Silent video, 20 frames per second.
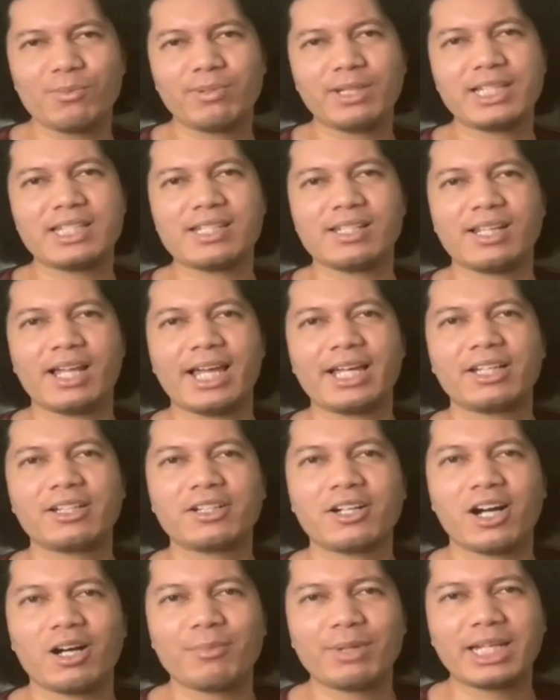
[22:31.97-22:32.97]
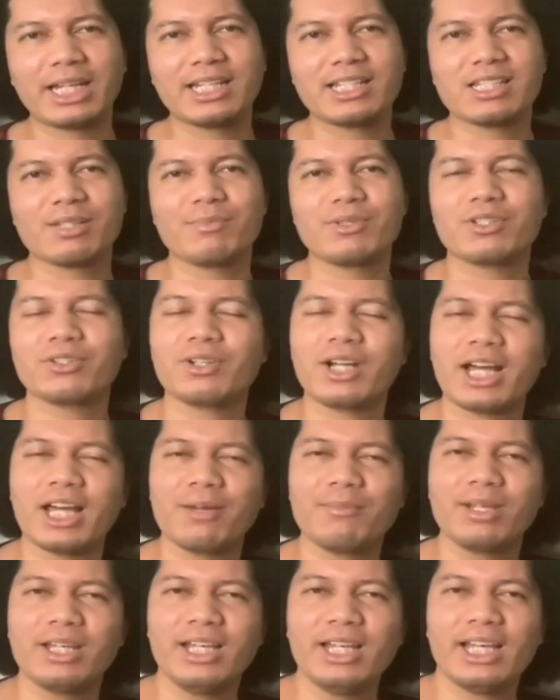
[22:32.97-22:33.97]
please like, comment, and subscribe.